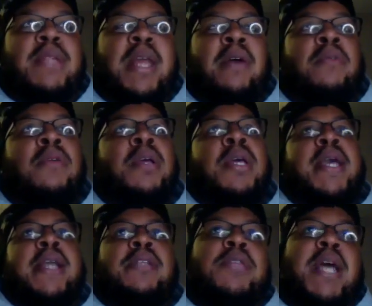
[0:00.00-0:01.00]
Now,
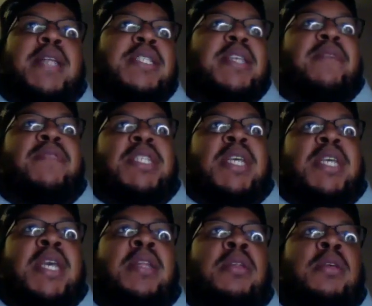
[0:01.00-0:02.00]
in 2017,